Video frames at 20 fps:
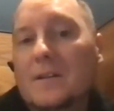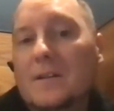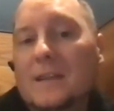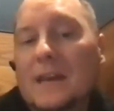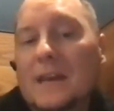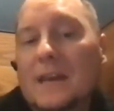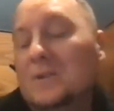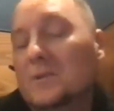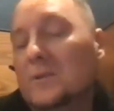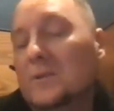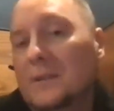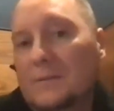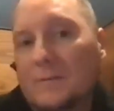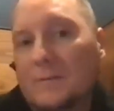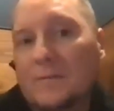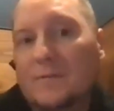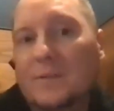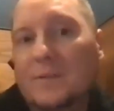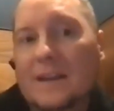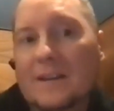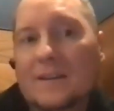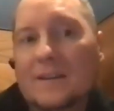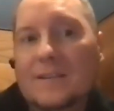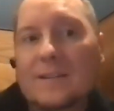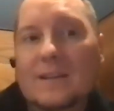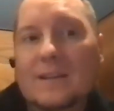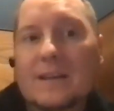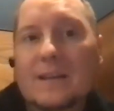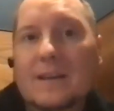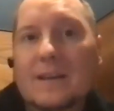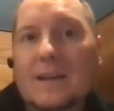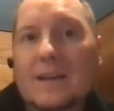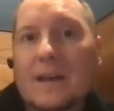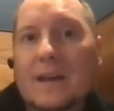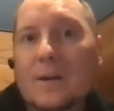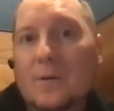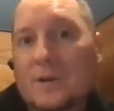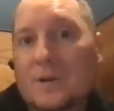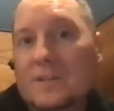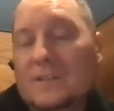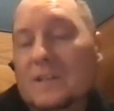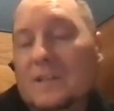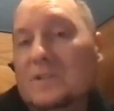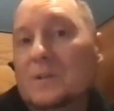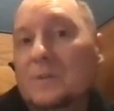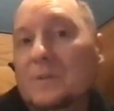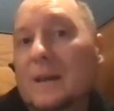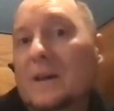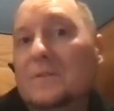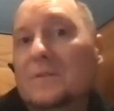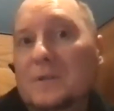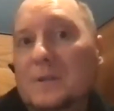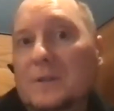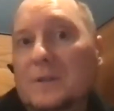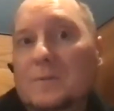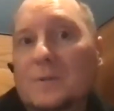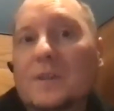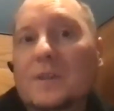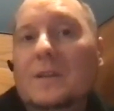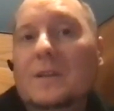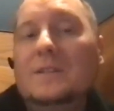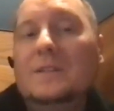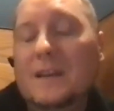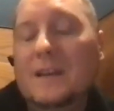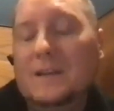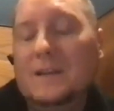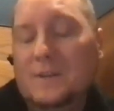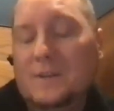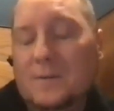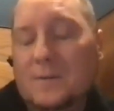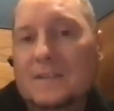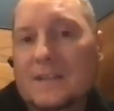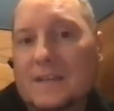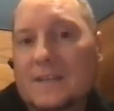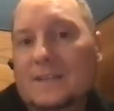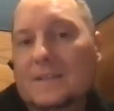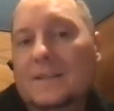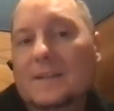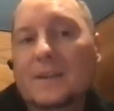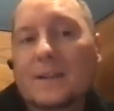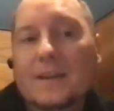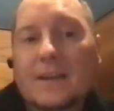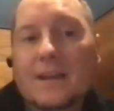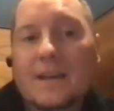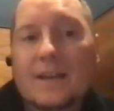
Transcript: naturally reflect the organizational boundaries within inside your organization.